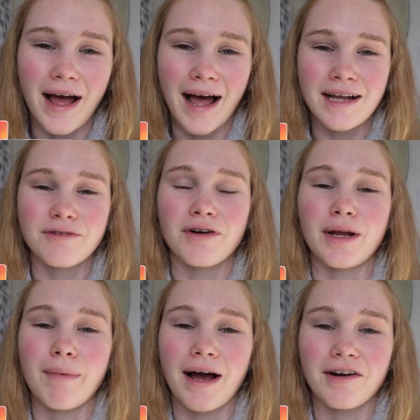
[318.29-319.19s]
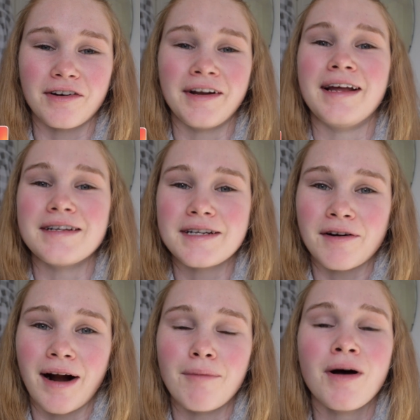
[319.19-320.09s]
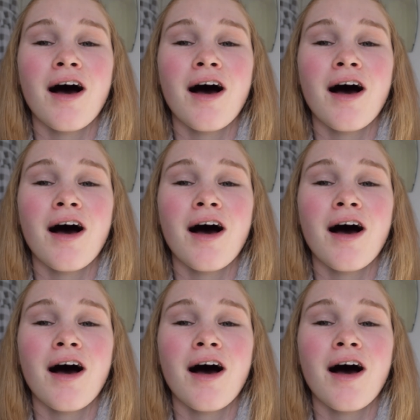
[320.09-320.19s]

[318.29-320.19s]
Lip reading: and follow you back on Instagram.